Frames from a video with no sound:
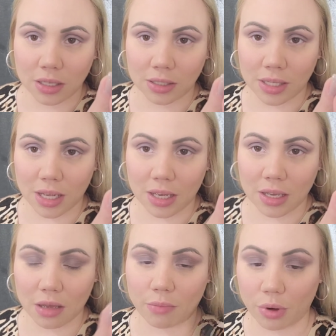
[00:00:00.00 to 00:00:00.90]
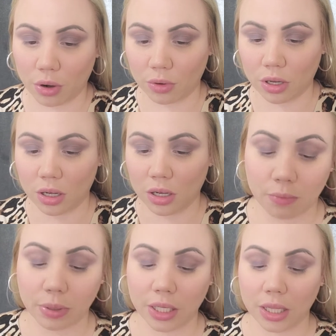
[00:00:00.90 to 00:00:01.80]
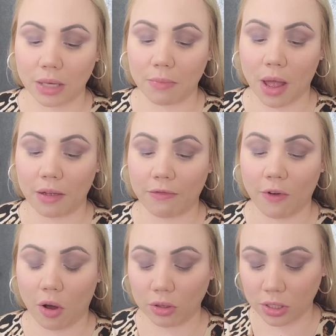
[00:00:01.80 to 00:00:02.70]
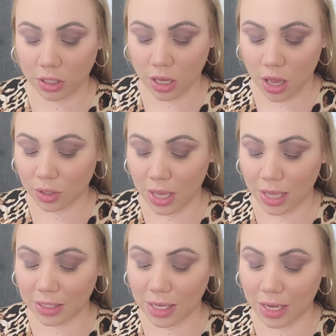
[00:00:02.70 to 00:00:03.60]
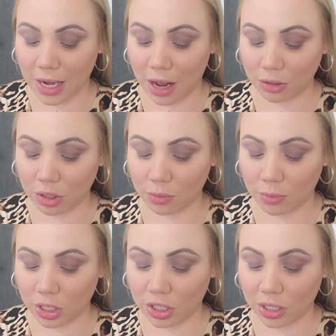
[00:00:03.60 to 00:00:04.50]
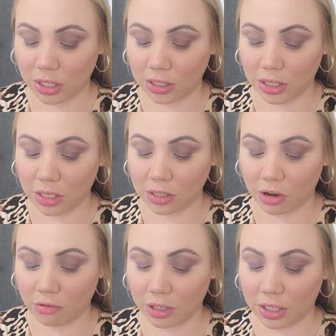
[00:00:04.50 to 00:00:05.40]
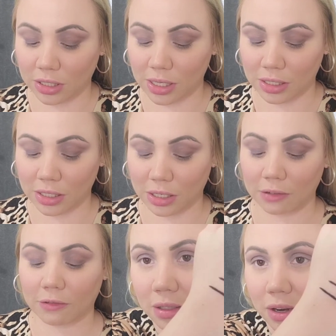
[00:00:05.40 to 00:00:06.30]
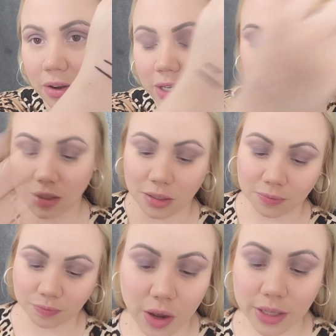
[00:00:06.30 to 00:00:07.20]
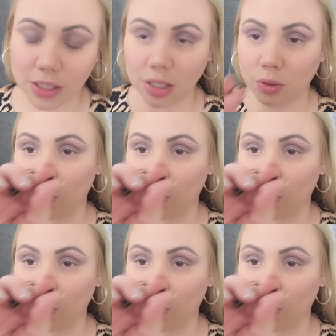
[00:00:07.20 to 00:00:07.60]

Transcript: See, it broke. Completely my fault. You can't take it out too much. These things are really sensitive. There it is. So I did